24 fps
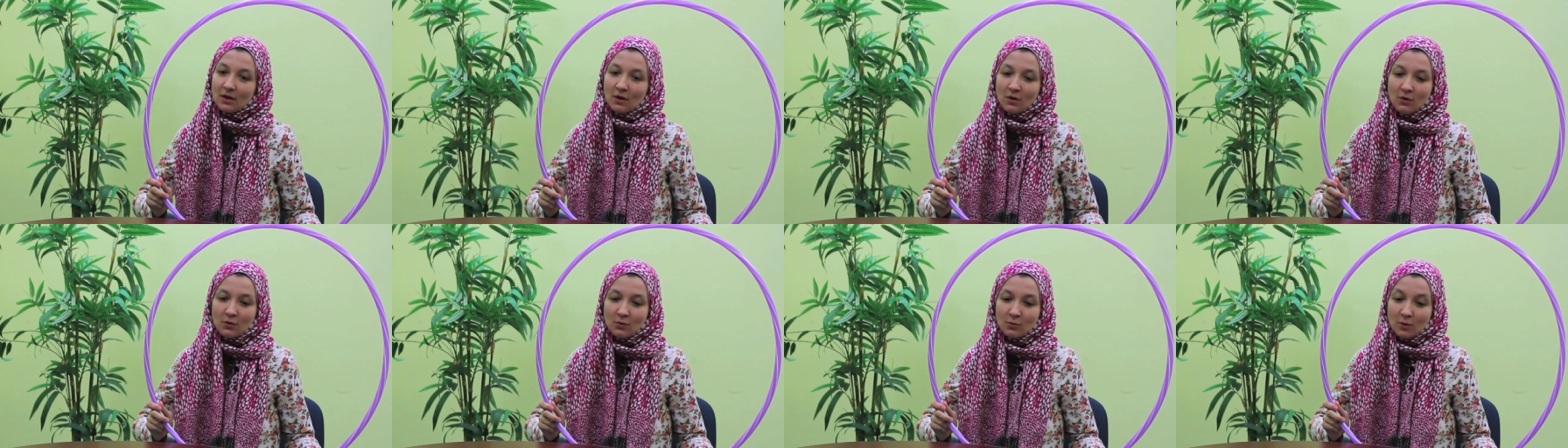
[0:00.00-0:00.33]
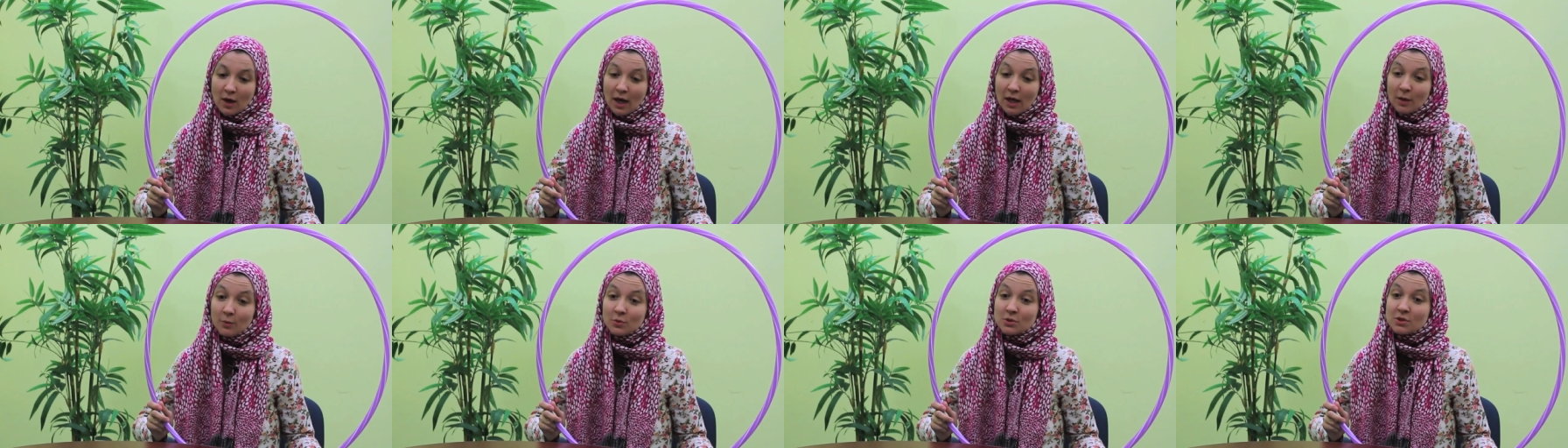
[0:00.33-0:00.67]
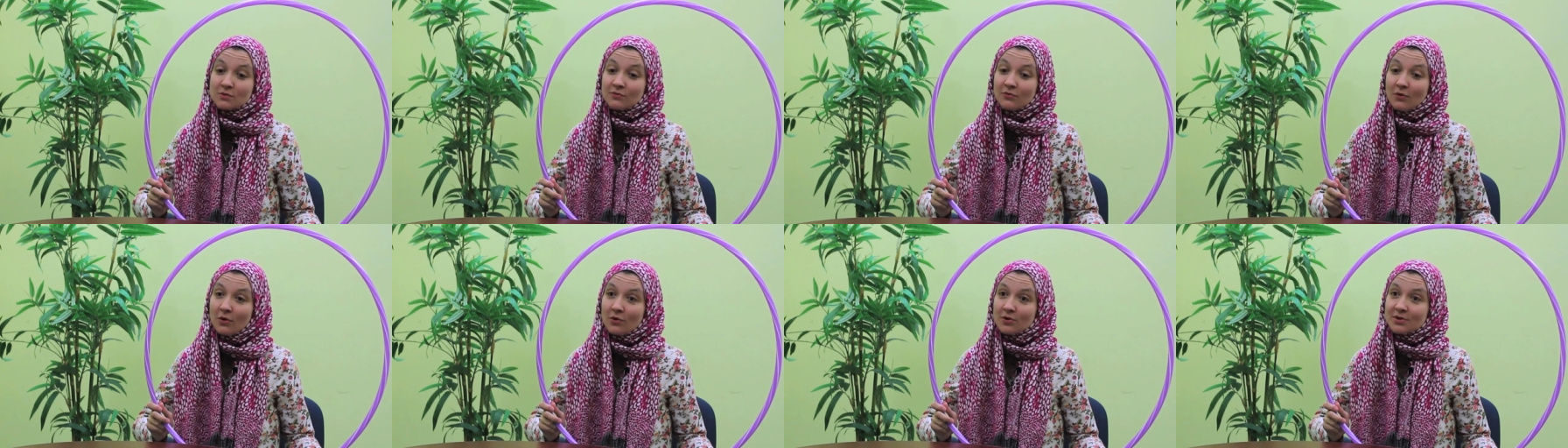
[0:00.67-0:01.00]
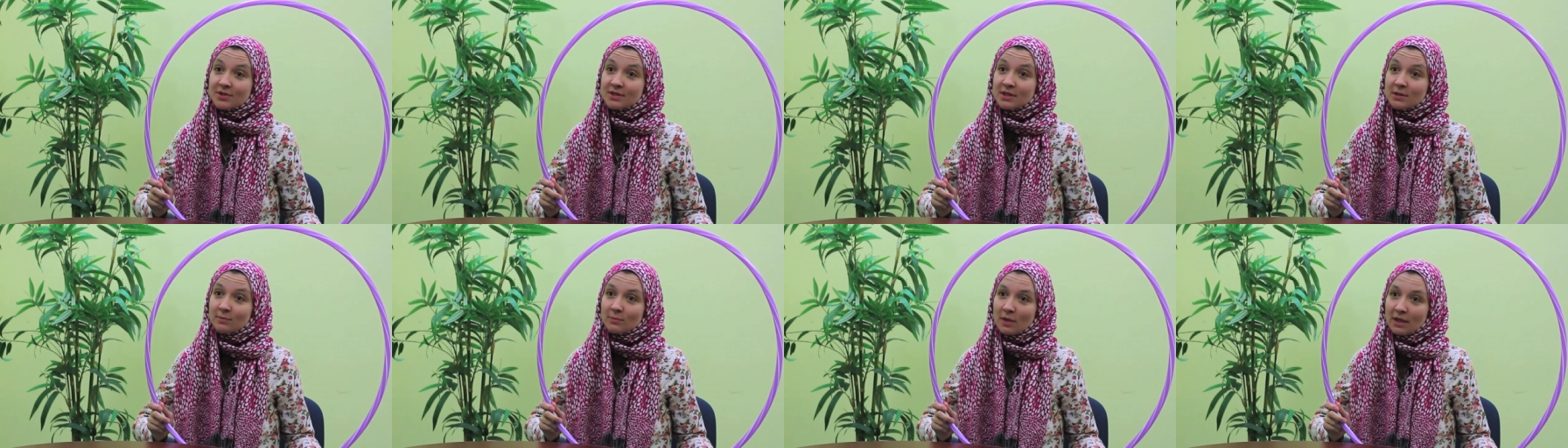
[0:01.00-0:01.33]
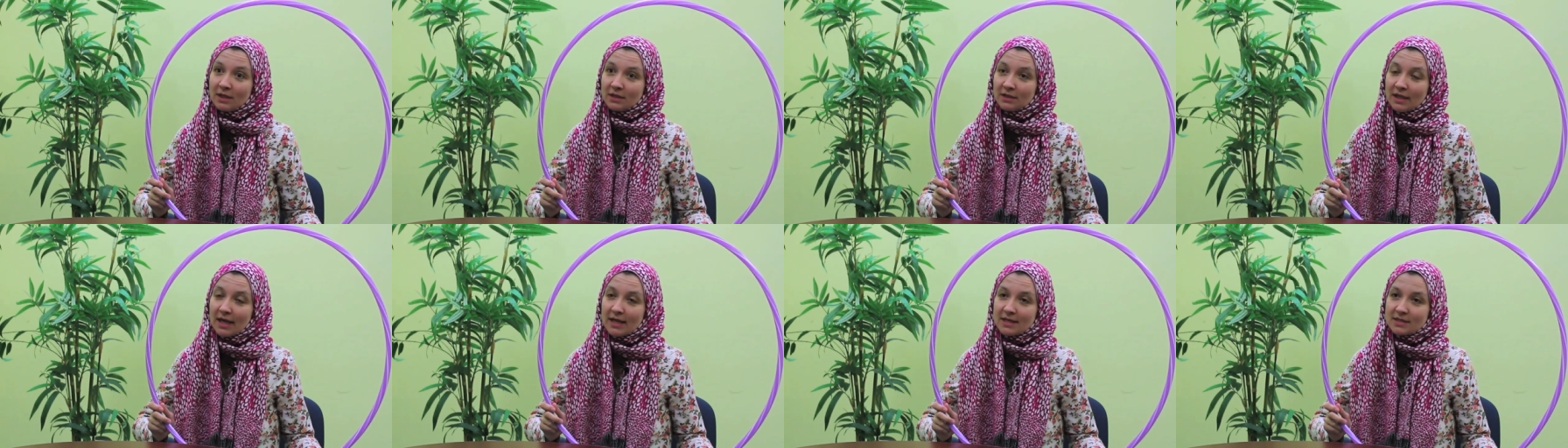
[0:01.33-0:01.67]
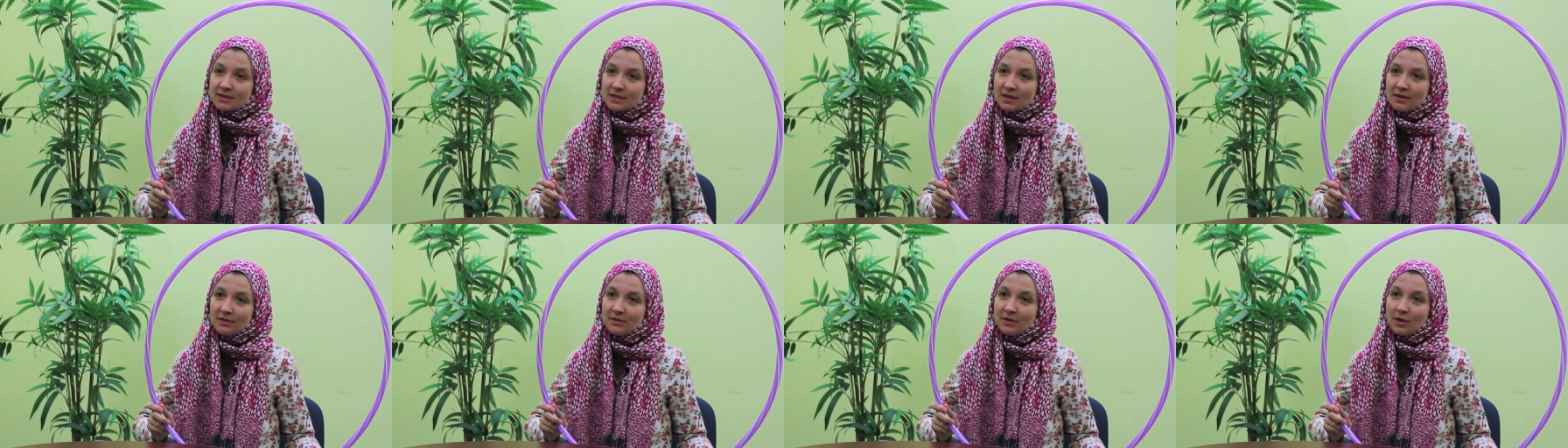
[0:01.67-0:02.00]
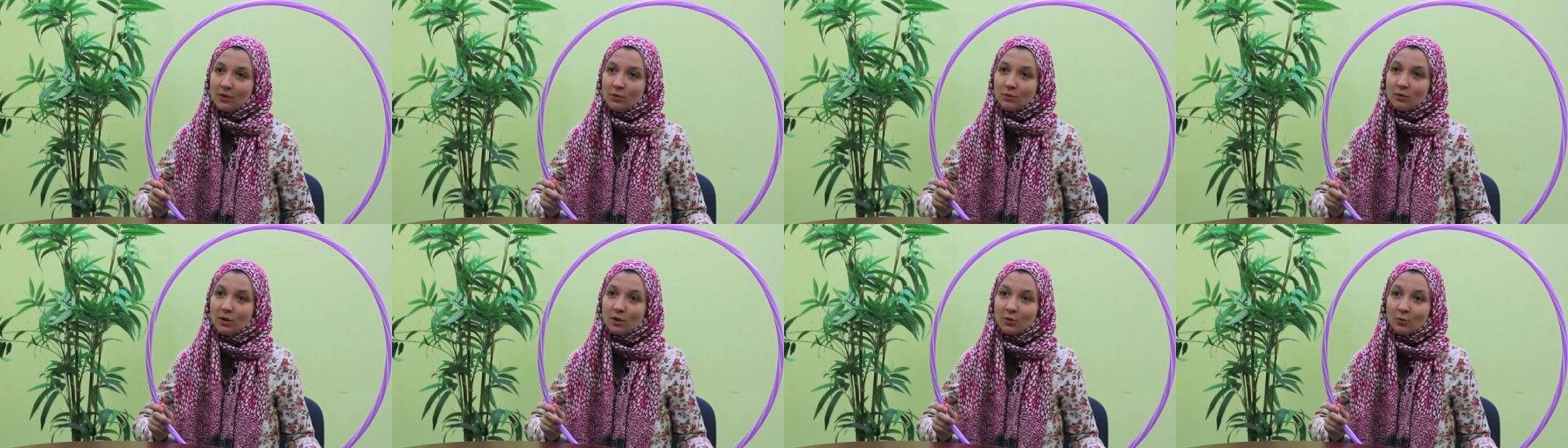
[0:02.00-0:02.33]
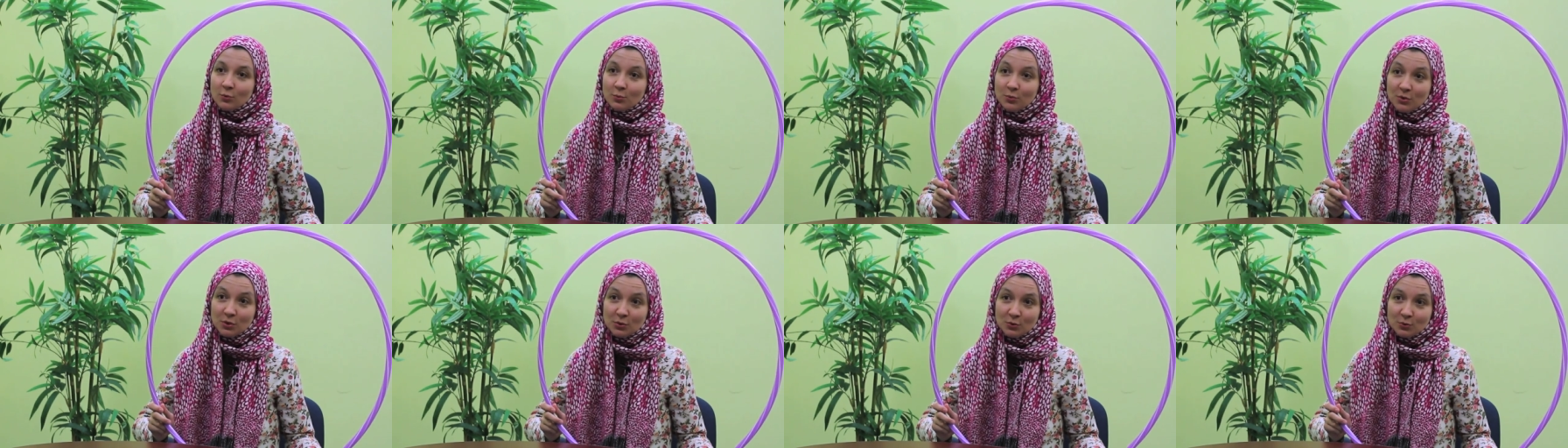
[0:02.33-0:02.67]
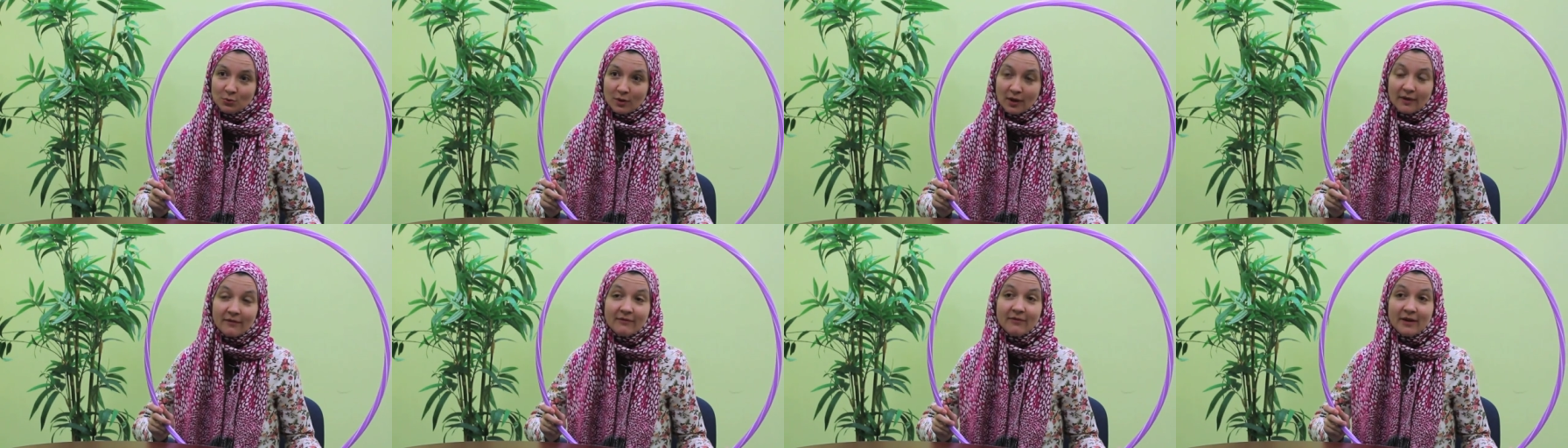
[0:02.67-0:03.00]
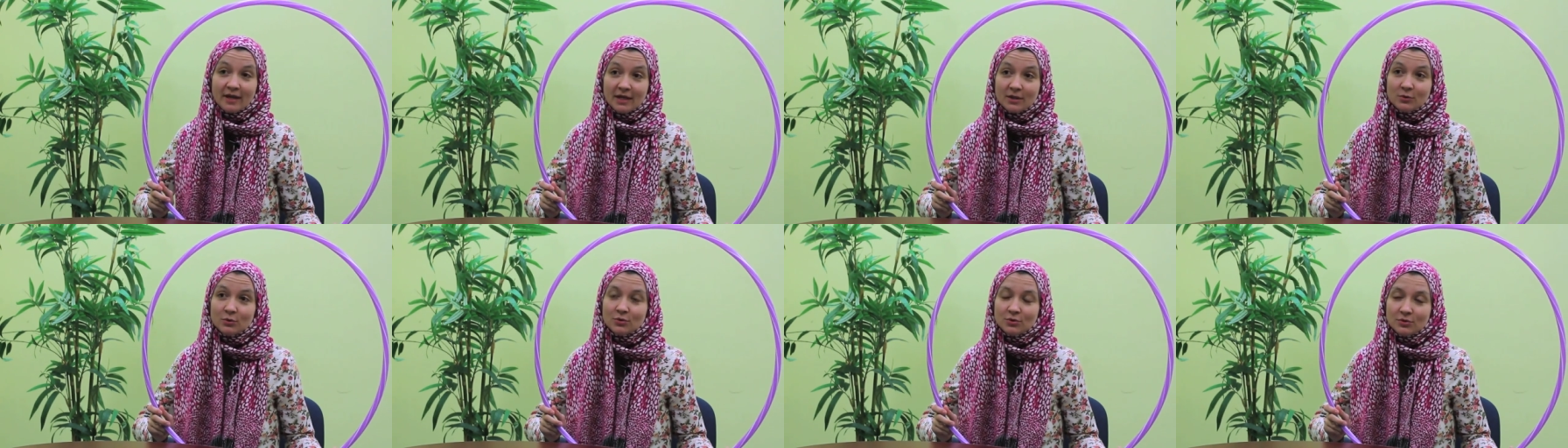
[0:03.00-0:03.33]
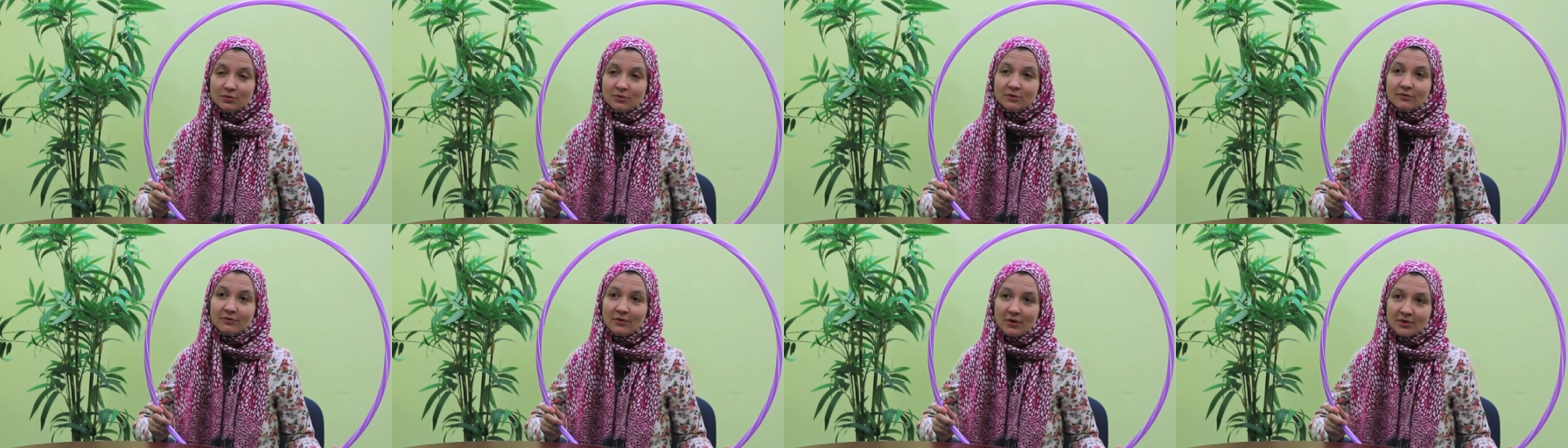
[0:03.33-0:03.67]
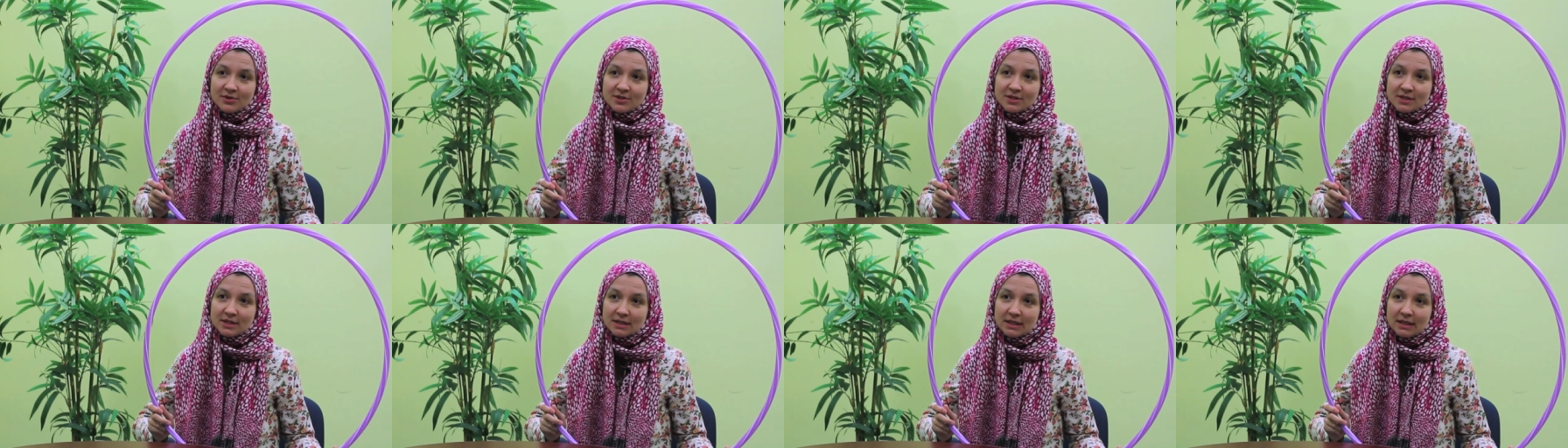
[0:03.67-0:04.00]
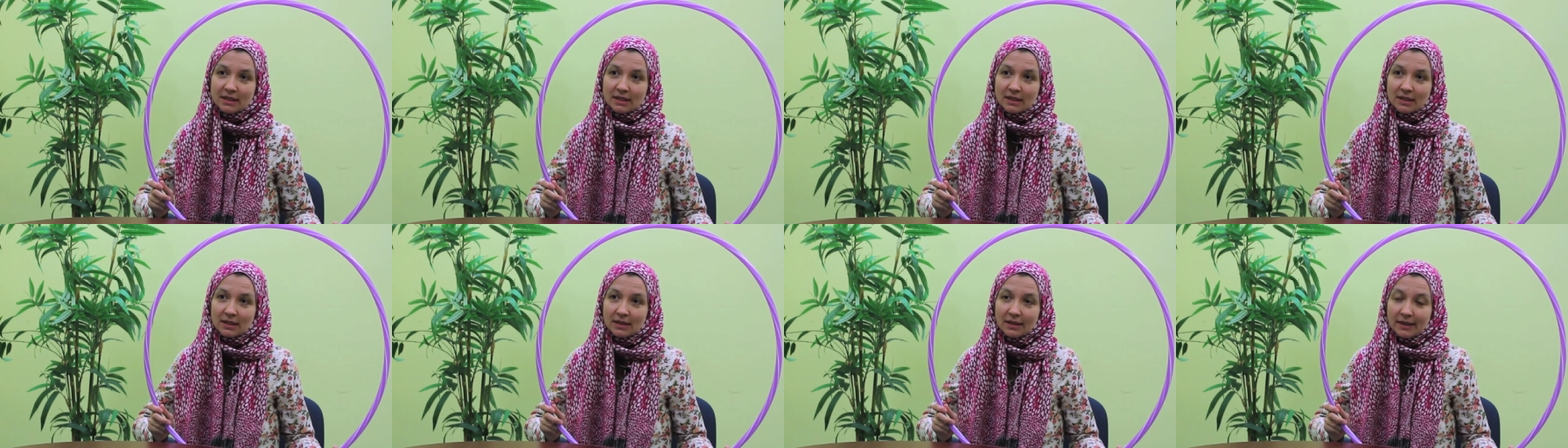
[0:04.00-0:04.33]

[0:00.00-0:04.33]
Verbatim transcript: Oh, I was first in my class at the Hula Hoop U, a very good university.